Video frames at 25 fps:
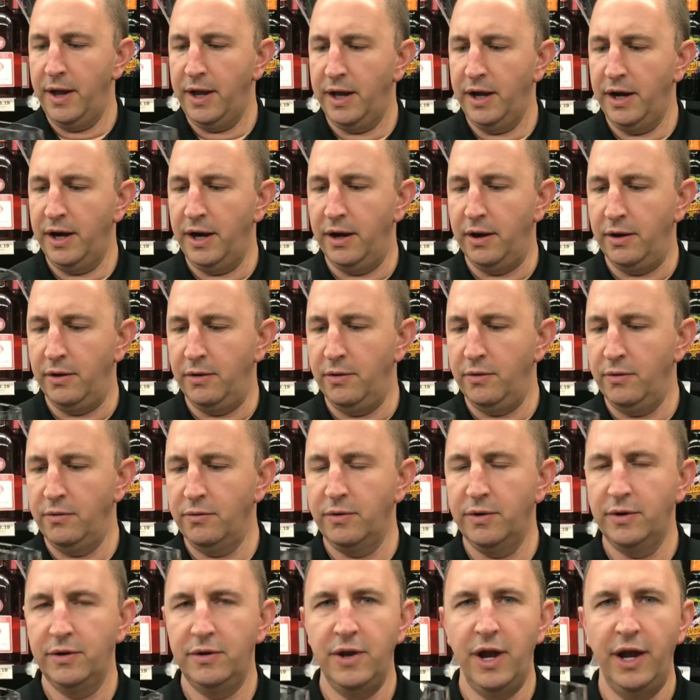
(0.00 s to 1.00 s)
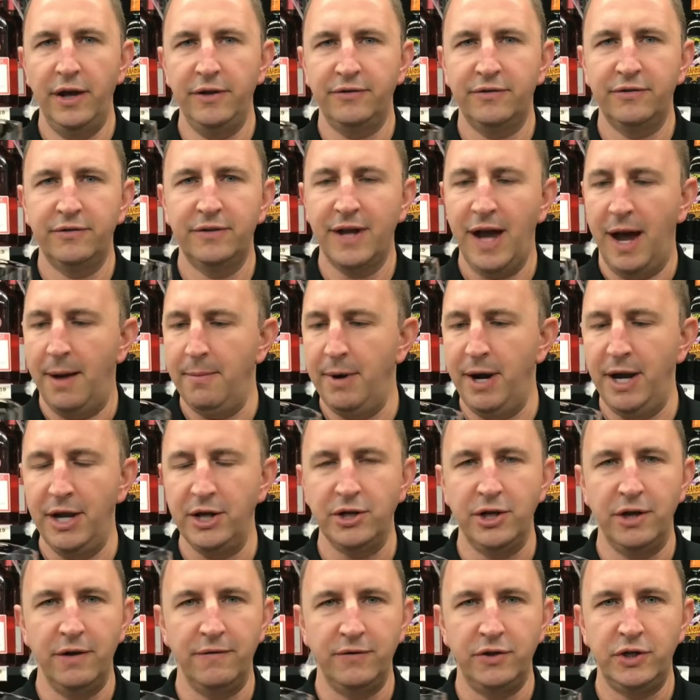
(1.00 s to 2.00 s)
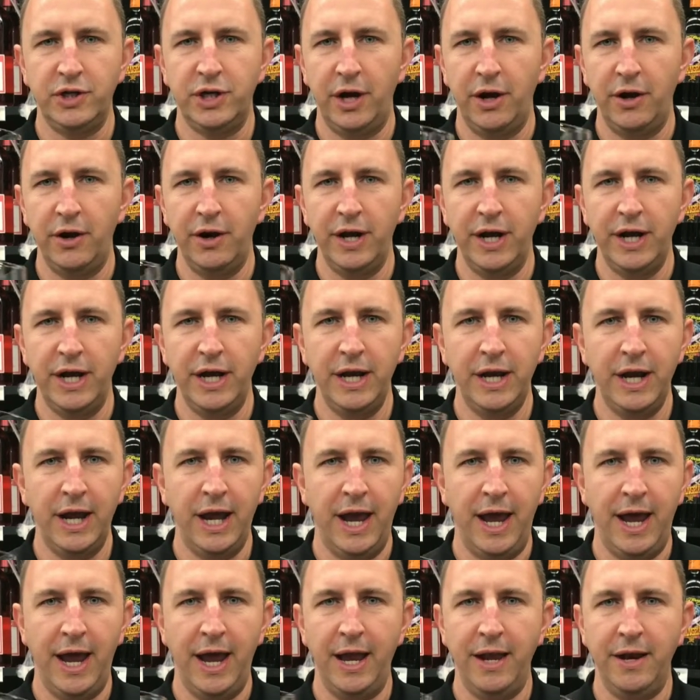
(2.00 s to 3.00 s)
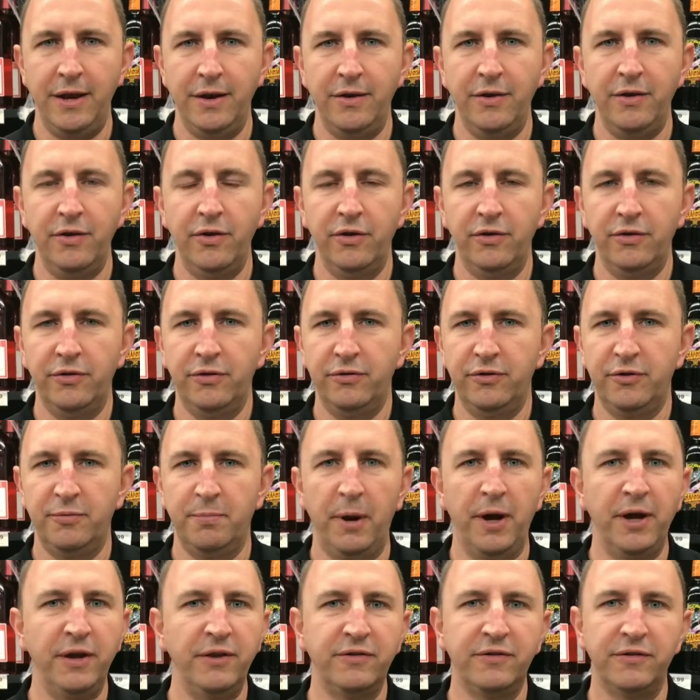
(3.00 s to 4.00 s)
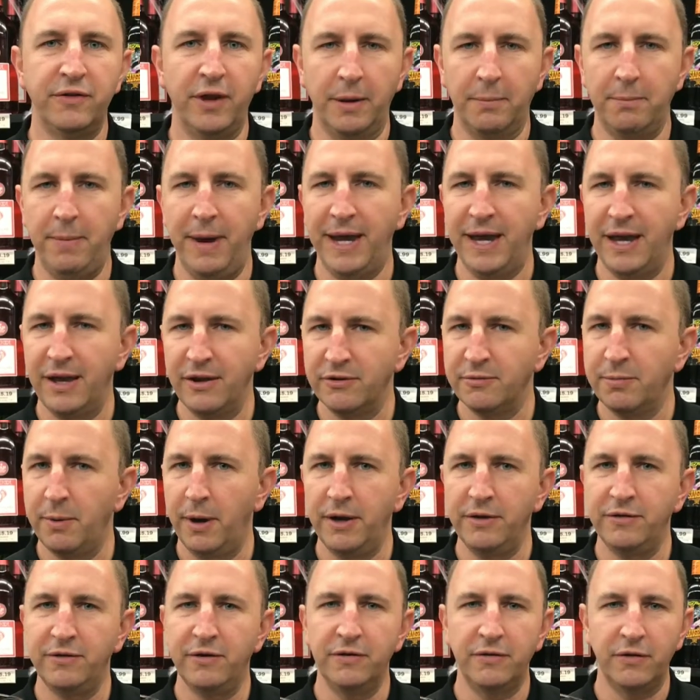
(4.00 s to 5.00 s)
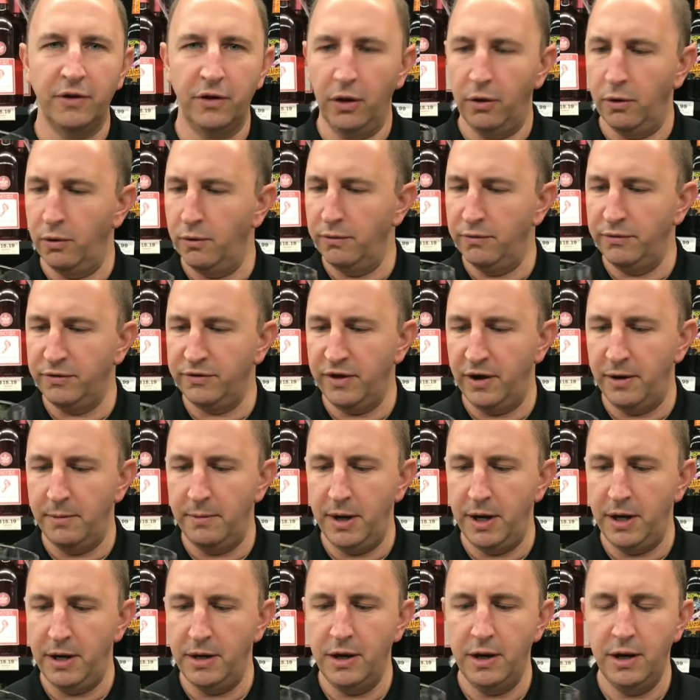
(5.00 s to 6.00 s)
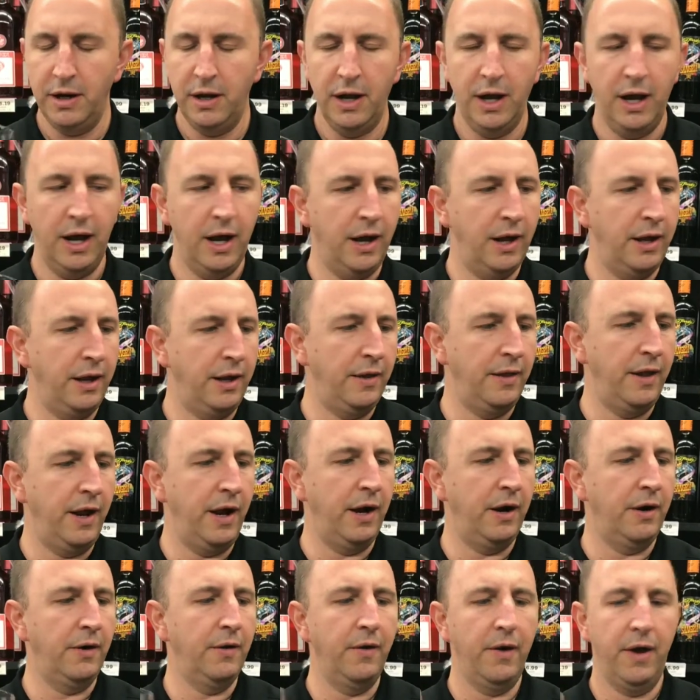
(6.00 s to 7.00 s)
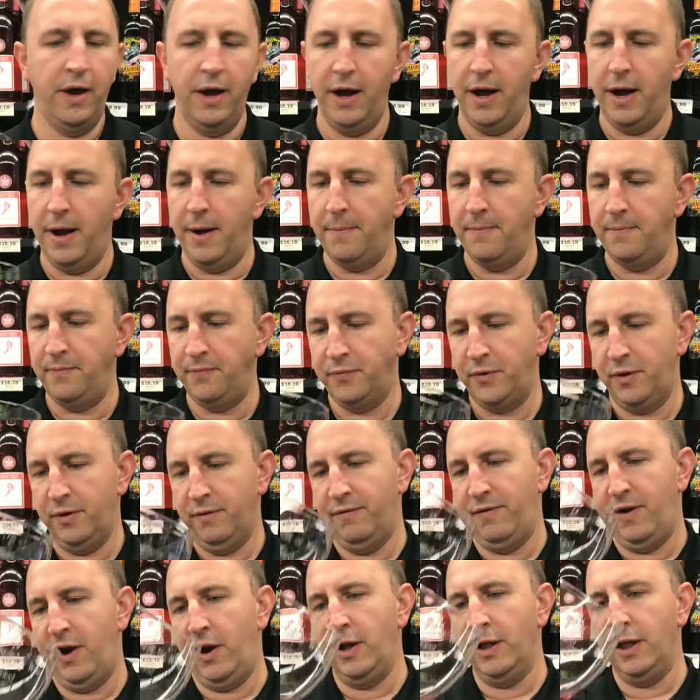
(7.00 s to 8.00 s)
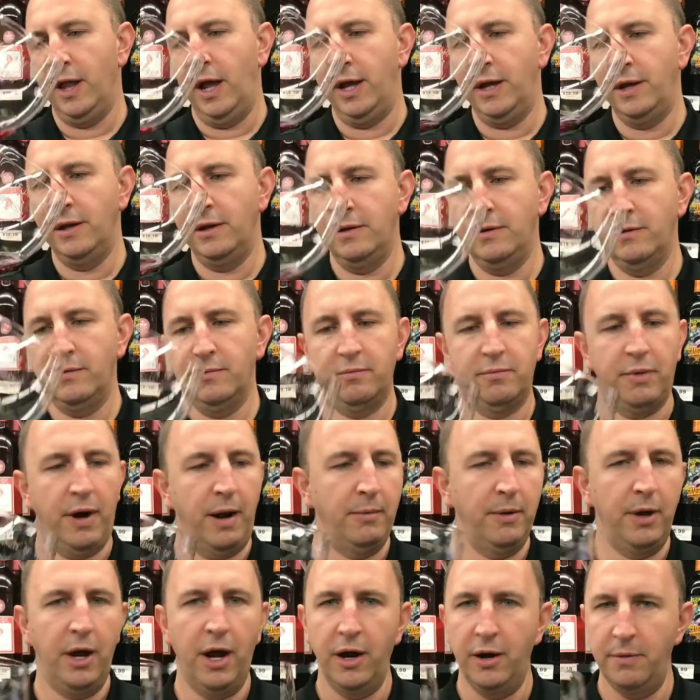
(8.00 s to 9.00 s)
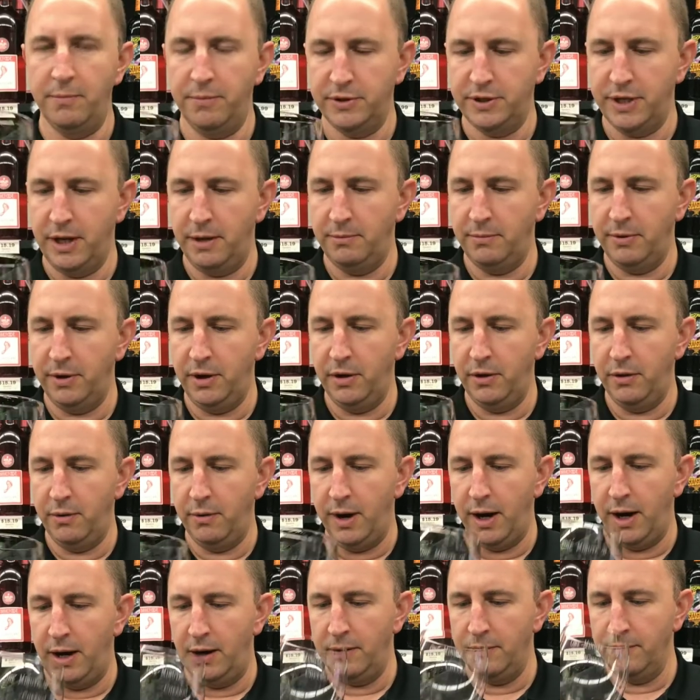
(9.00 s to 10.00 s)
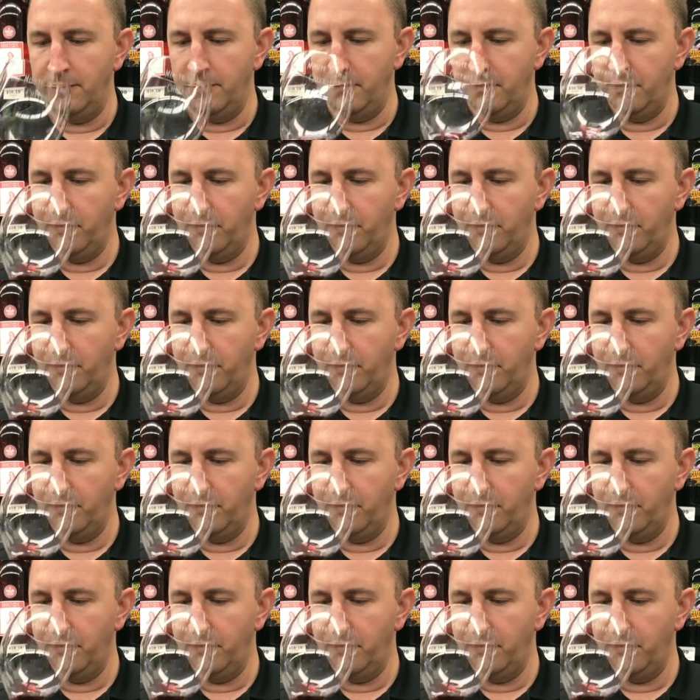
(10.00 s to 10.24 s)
Get a nice combination of cherry and spice, like baking spices, clove, cinnamon in there. Very light, probably 100% Pinot Noir.